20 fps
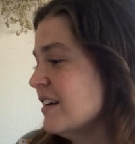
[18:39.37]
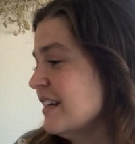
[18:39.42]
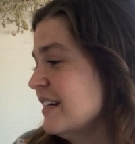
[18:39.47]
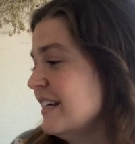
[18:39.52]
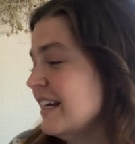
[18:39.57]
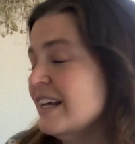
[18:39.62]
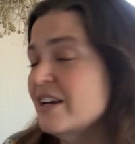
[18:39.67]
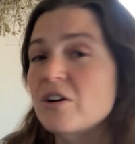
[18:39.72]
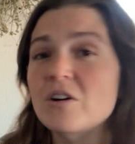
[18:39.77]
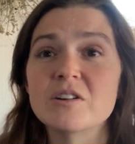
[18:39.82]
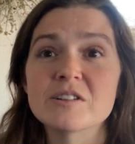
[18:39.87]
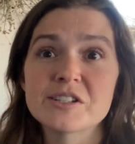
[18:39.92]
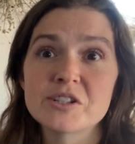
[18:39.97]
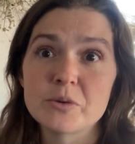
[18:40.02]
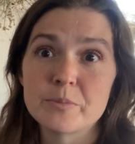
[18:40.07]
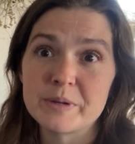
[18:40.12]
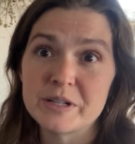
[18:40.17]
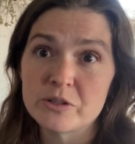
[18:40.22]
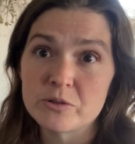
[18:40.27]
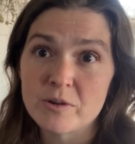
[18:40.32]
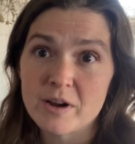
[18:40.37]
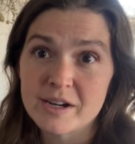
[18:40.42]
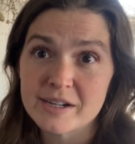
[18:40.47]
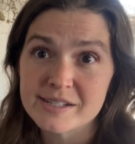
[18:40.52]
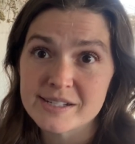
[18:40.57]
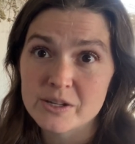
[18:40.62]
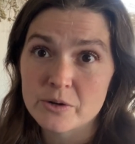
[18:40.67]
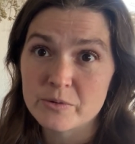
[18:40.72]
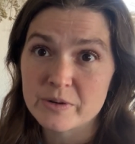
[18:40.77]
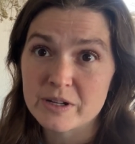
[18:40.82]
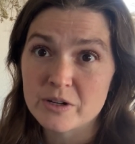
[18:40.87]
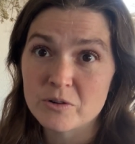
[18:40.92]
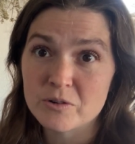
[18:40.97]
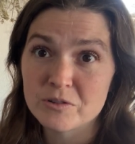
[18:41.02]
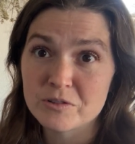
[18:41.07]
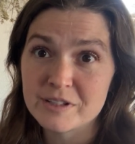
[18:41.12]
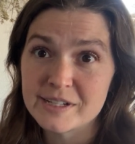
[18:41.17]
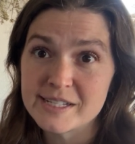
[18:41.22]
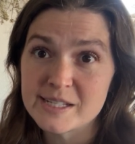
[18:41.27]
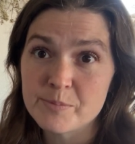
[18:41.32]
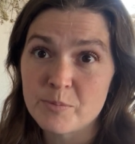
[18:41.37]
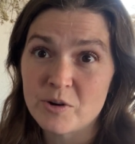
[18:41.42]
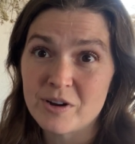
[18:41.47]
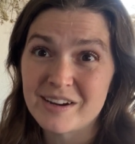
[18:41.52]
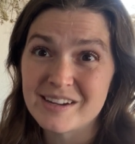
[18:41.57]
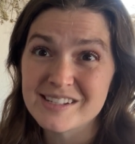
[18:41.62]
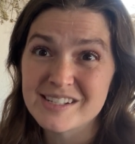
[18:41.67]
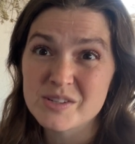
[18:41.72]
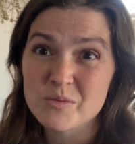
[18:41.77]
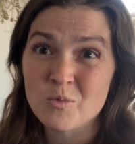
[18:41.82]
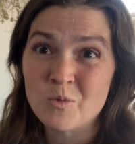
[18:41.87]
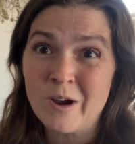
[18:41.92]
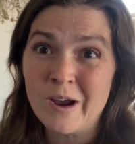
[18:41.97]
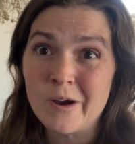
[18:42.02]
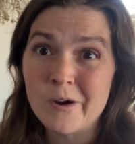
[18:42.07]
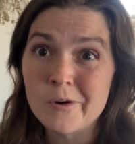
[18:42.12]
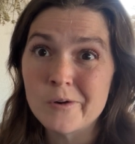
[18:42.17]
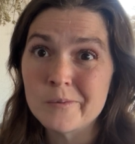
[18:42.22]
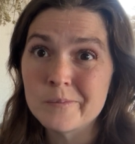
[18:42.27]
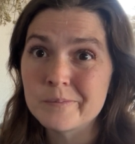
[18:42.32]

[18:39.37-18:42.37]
can also be direct sown in early spring as well.